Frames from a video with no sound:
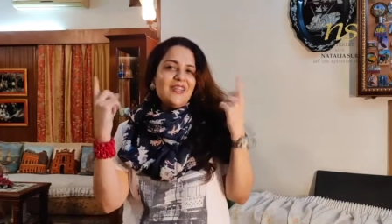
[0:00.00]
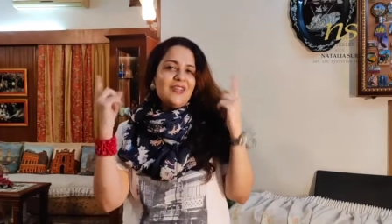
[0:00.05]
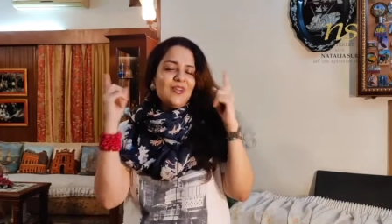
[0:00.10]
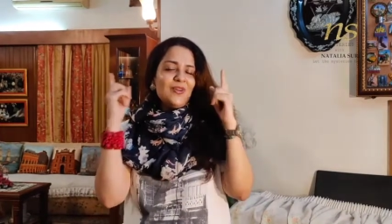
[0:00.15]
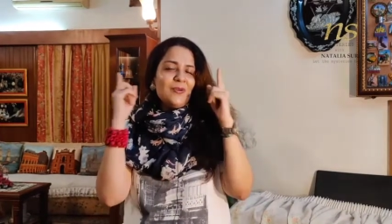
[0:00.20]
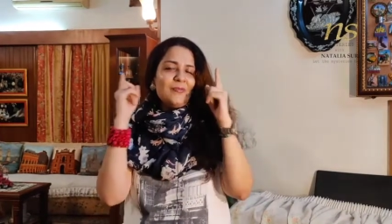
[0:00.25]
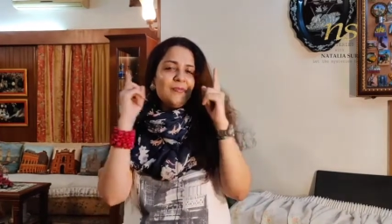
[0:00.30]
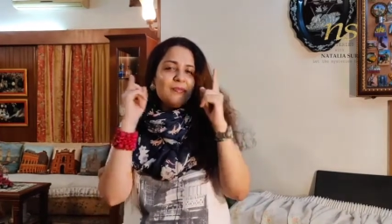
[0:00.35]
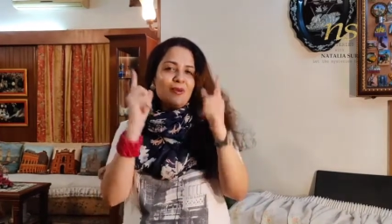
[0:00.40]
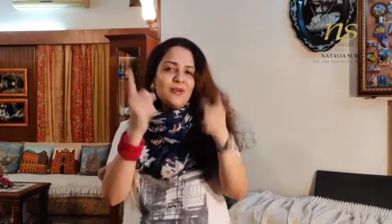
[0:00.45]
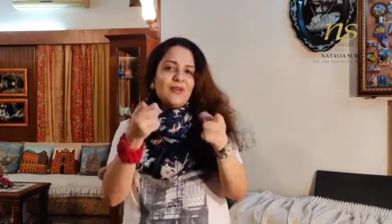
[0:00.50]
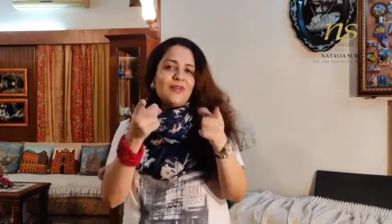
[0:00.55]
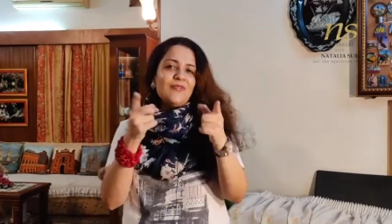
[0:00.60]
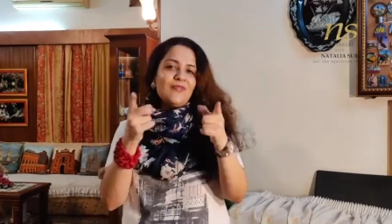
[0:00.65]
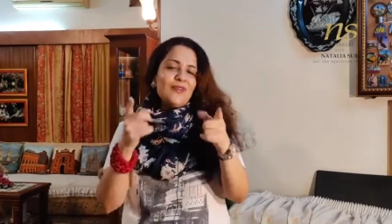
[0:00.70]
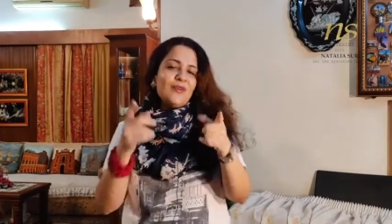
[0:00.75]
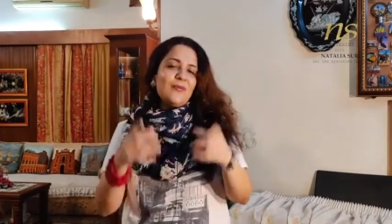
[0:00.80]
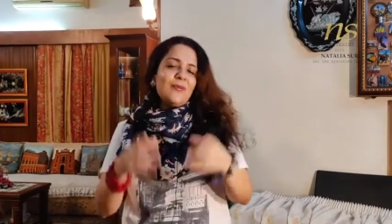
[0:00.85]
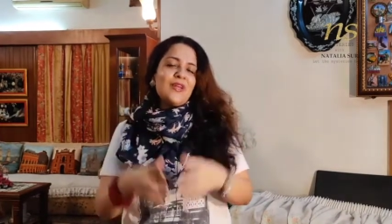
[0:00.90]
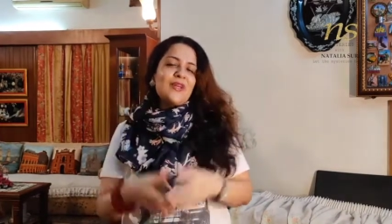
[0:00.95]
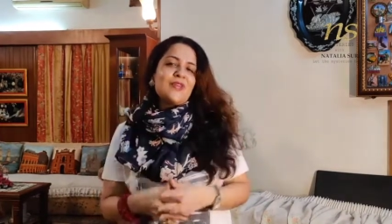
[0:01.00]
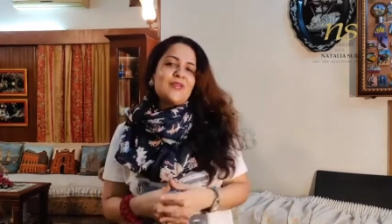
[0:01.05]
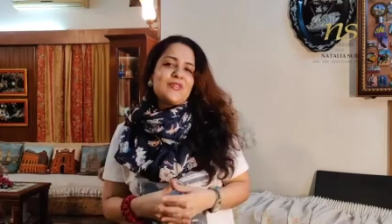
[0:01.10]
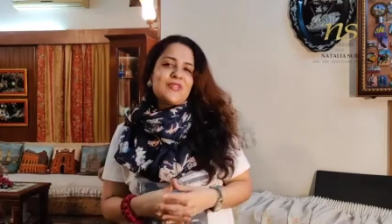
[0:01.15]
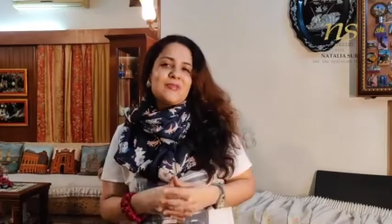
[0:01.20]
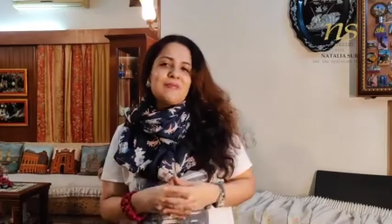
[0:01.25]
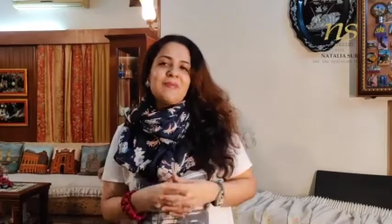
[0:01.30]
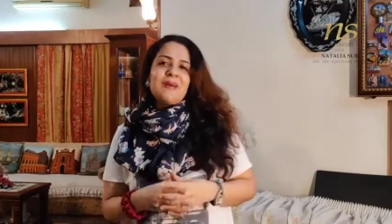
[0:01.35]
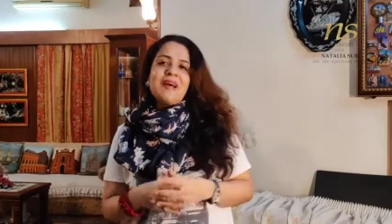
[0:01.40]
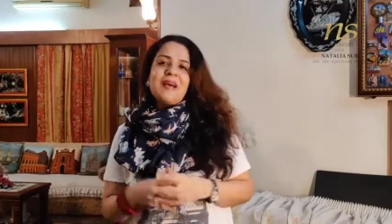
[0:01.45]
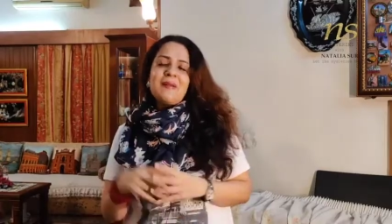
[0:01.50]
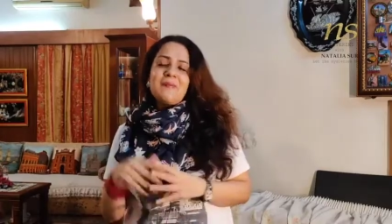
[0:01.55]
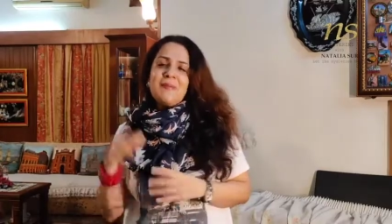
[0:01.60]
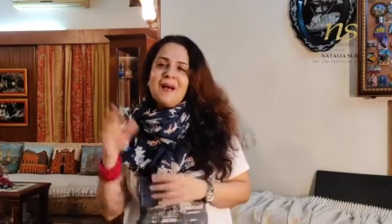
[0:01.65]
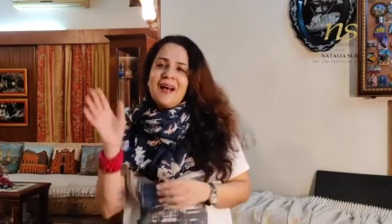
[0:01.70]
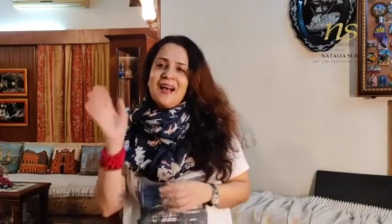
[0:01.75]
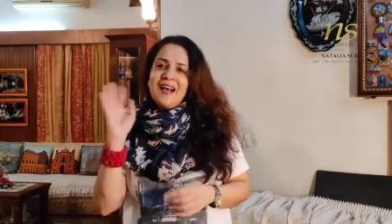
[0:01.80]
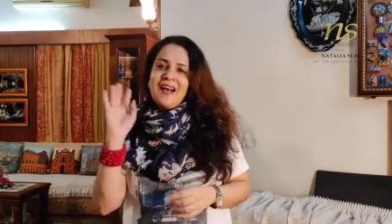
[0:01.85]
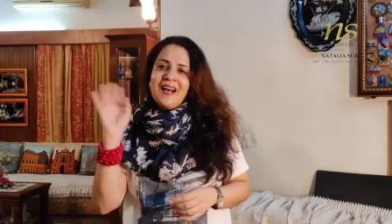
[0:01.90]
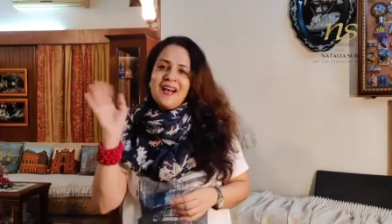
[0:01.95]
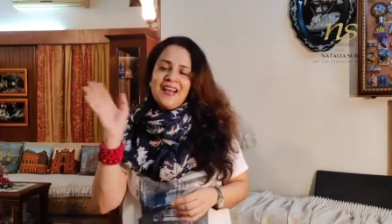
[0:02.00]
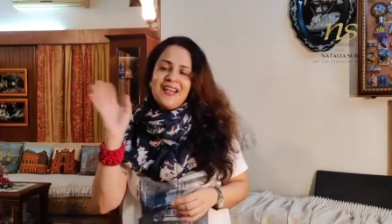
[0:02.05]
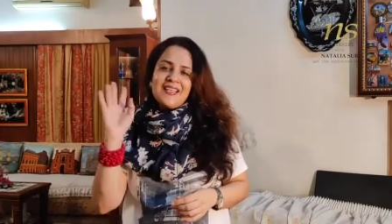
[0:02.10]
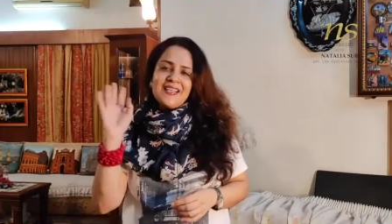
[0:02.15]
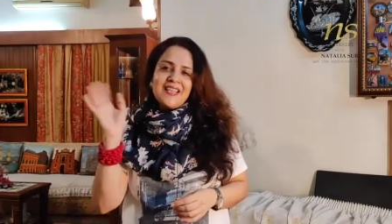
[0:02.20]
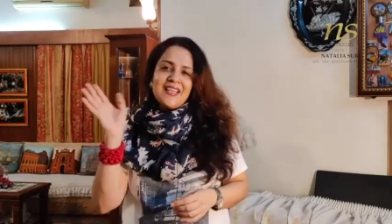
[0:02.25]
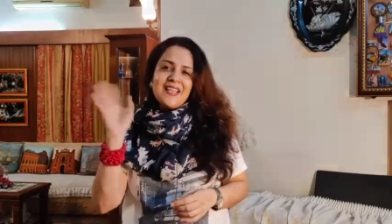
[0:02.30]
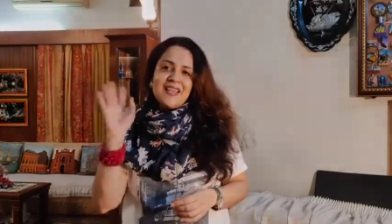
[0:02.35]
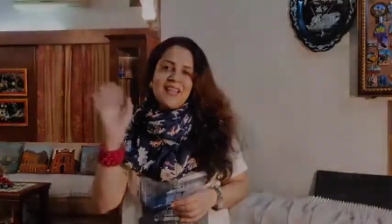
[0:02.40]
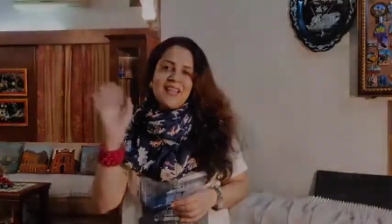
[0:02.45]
You look beautiful when you smile. Bye. Take